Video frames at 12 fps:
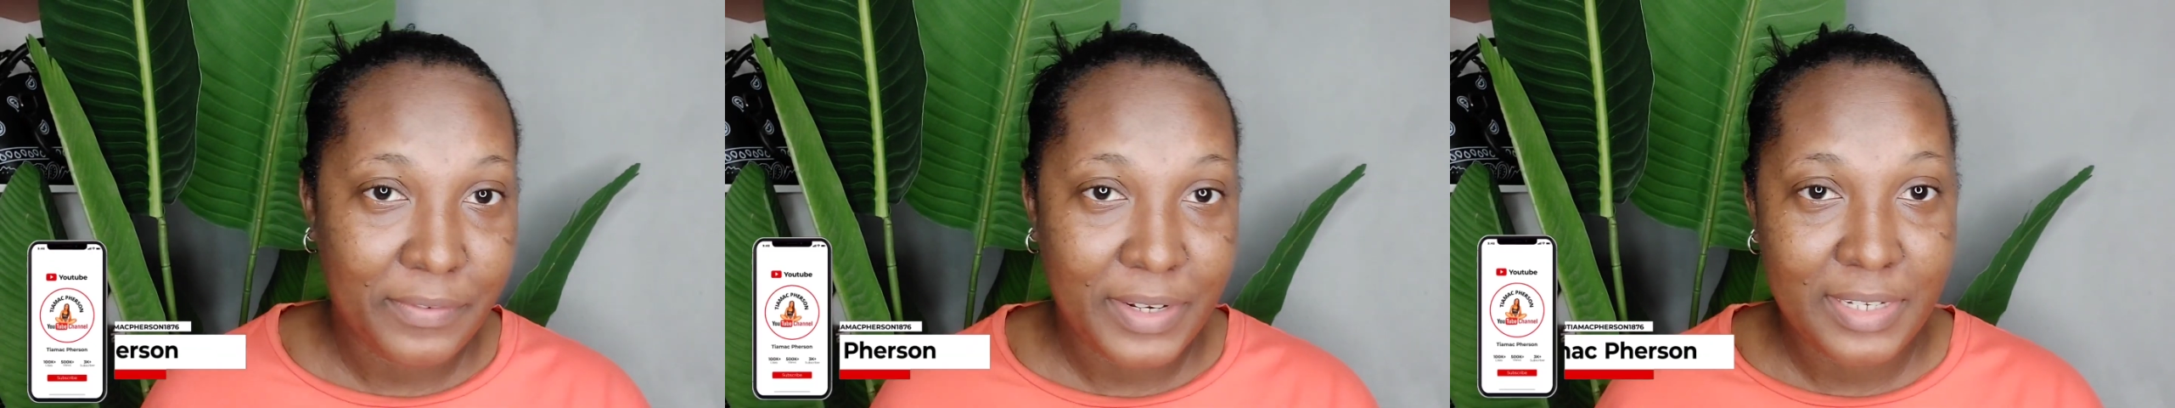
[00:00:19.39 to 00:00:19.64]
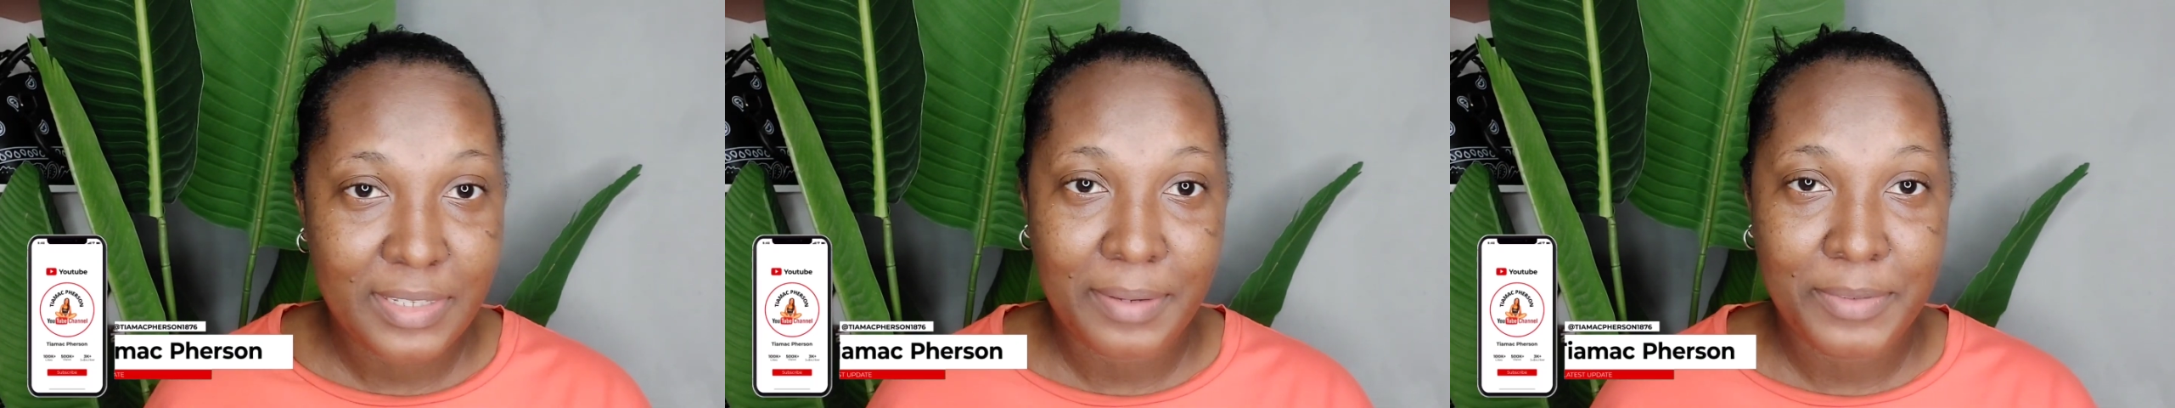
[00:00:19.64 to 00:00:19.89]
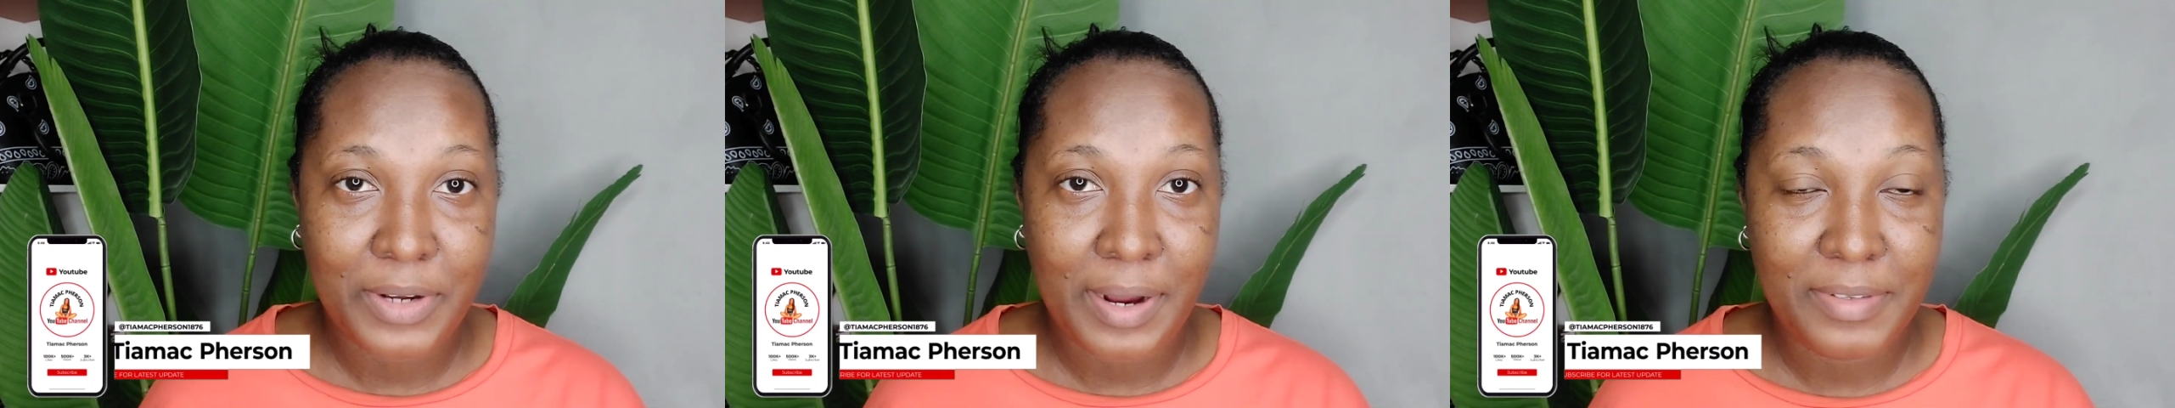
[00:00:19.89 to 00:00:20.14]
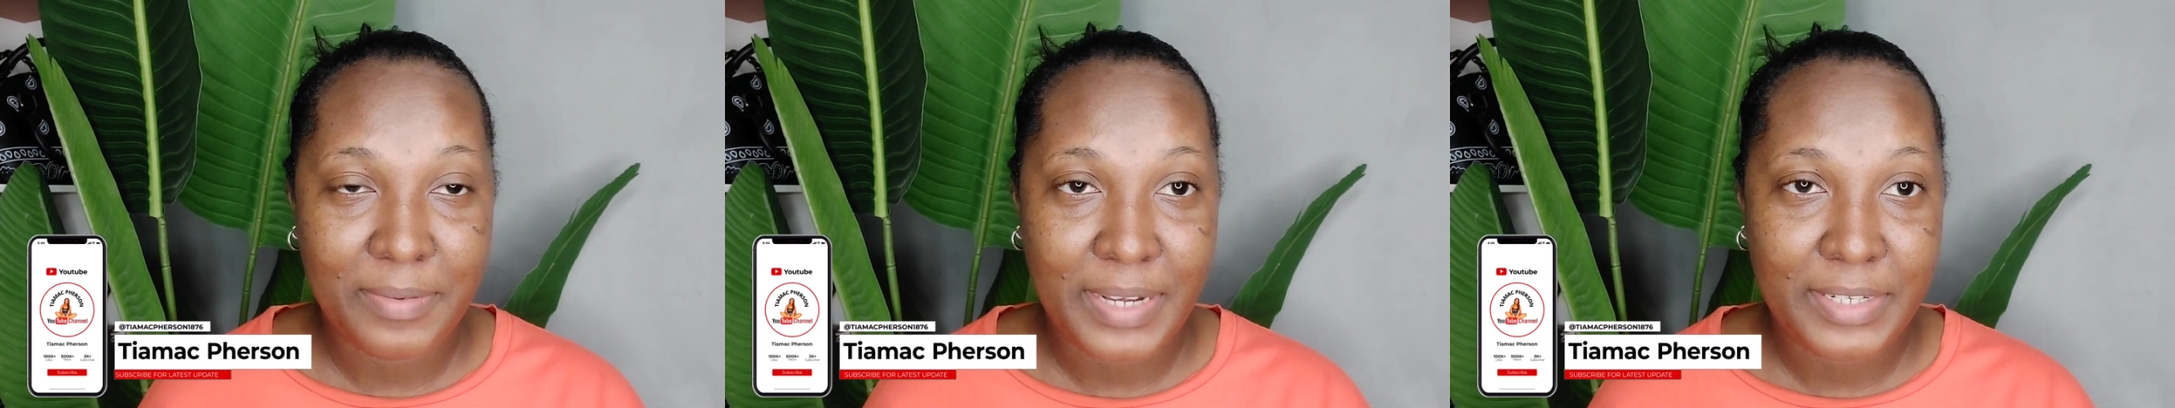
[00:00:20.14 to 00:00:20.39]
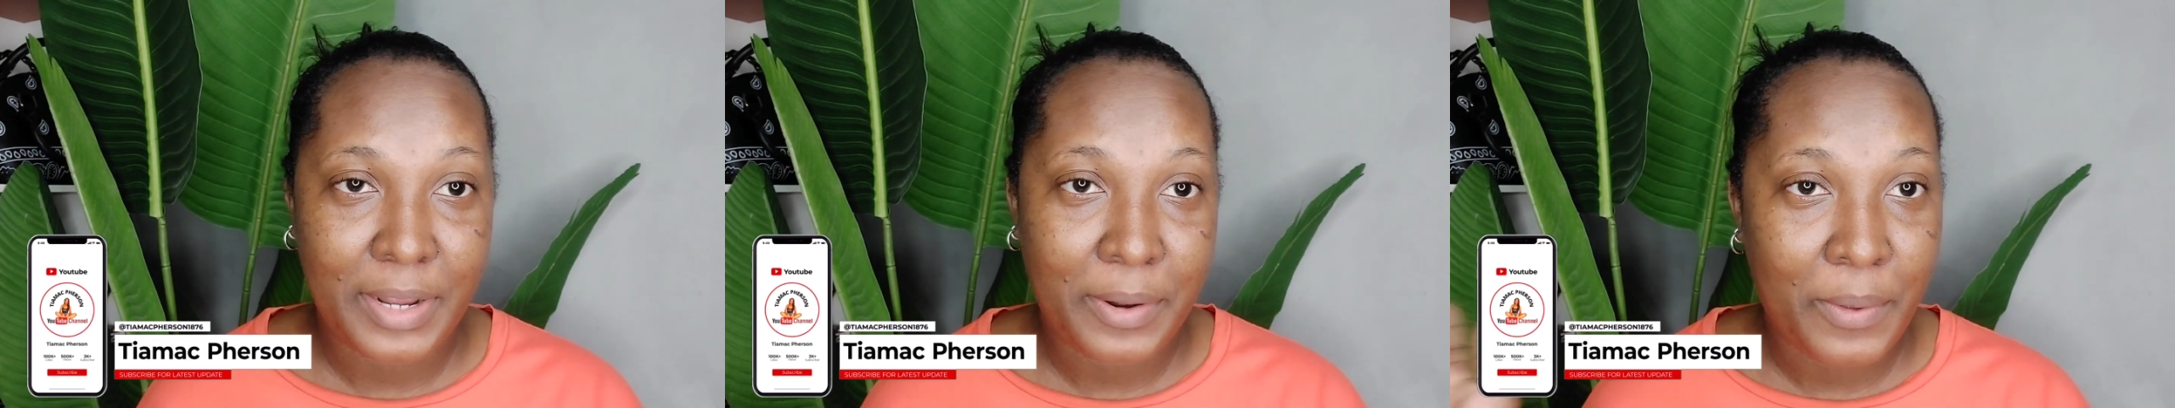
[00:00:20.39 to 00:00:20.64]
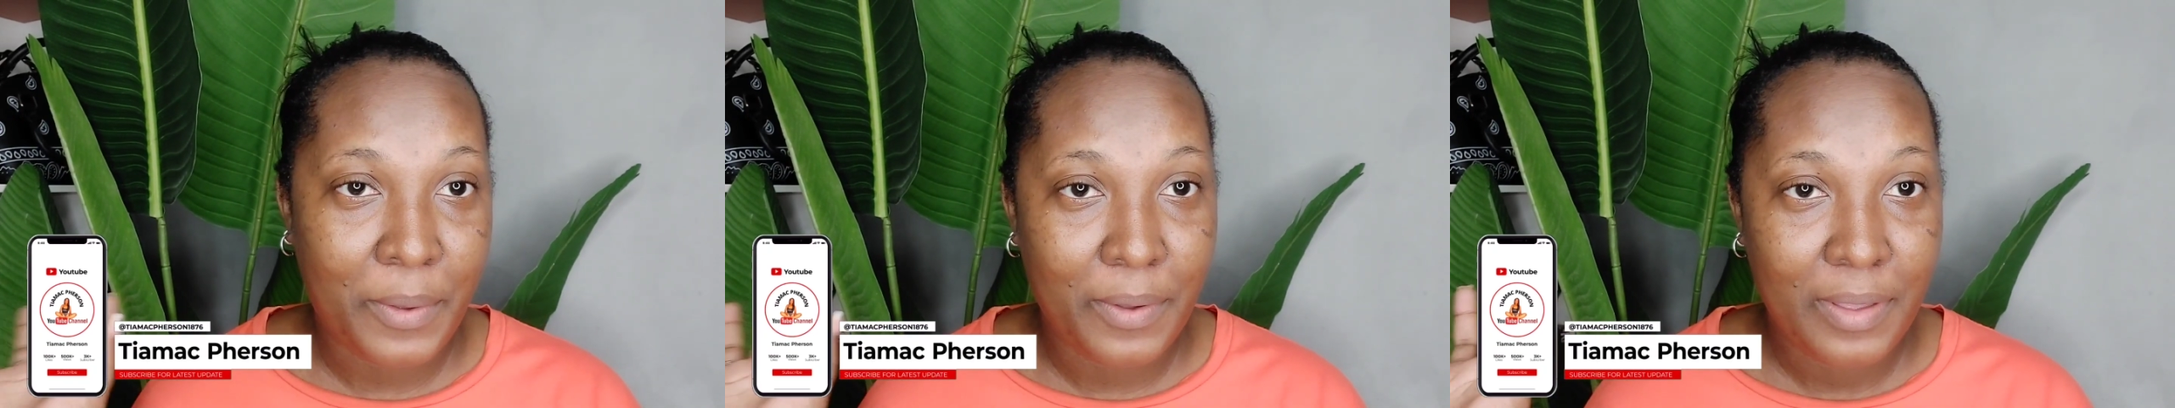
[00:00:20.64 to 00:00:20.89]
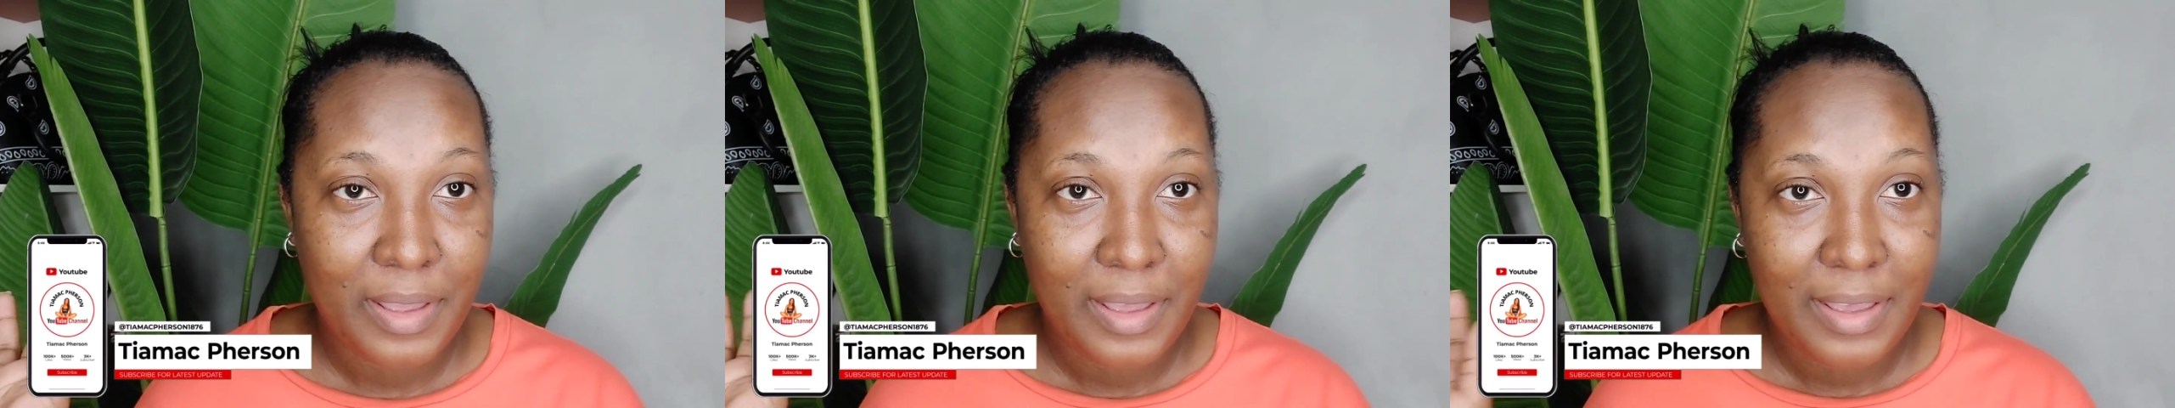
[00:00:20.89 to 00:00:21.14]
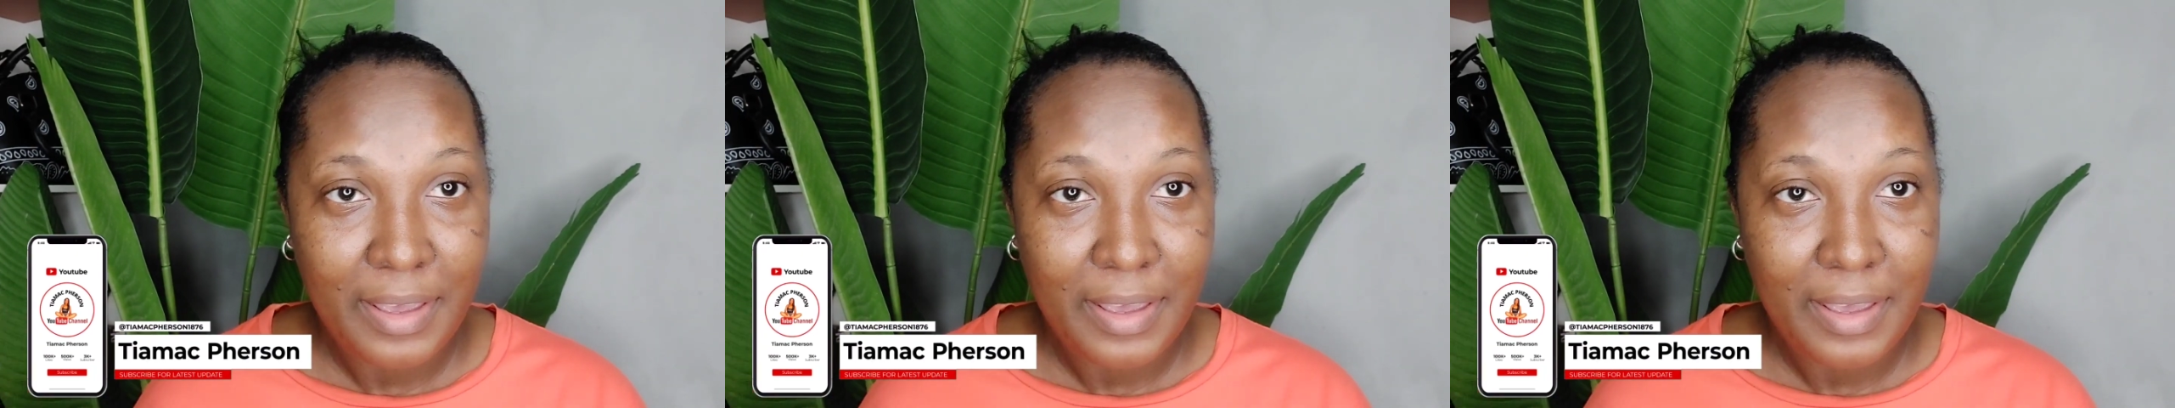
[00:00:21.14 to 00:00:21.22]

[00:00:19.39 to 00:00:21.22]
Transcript: free to subscribe to my channel